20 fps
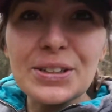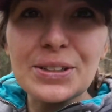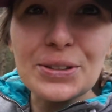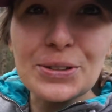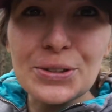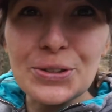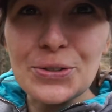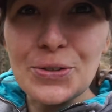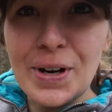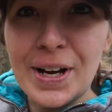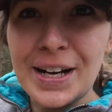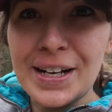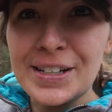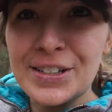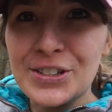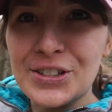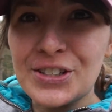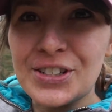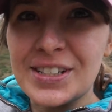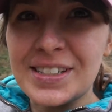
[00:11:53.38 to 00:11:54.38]
a little
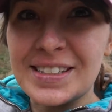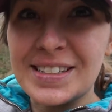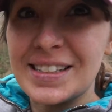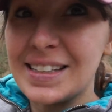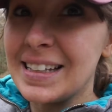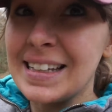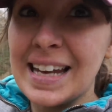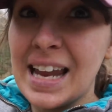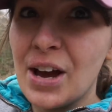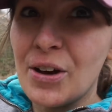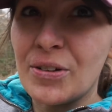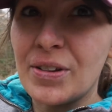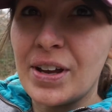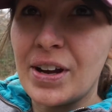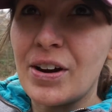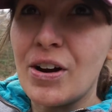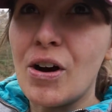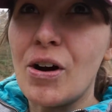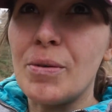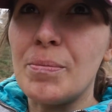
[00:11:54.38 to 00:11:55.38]
strange just now
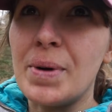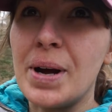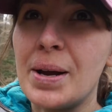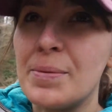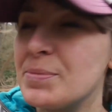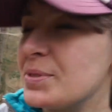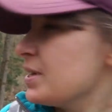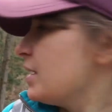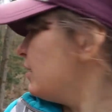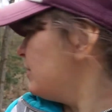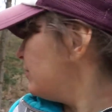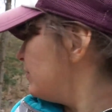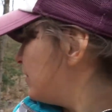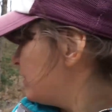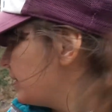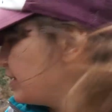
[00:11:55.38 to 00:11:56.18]
there all by himself,